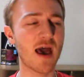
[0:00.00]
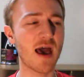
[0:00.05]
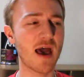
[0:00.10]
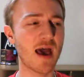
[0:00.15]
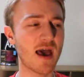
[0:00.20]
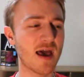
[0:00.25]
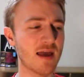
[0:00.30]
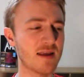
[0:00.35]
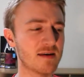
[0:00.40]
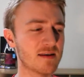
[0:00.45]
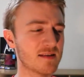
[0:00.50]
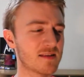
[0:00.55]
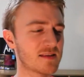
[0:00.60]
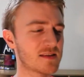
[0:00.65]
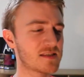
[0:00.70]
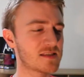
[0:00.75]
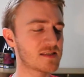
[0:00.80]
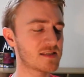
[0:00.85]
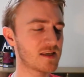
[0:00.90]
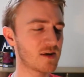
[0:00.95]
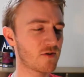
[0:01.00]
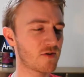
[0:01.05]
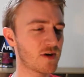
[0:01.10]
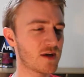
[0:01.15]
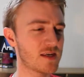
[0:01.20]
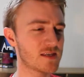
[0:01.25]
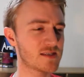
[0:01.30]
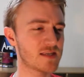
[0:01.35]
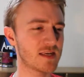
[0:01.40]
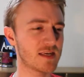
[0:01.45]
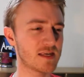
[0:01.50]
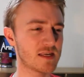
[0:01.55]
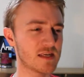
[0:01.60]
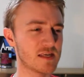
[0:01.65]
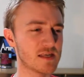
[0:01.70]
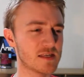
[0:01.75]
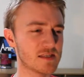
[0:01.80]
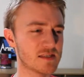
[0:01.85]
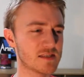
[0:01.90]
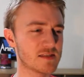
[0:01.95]
And the series
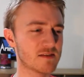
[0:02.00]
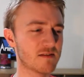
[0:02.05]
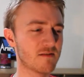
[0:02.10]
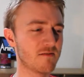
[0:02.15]
is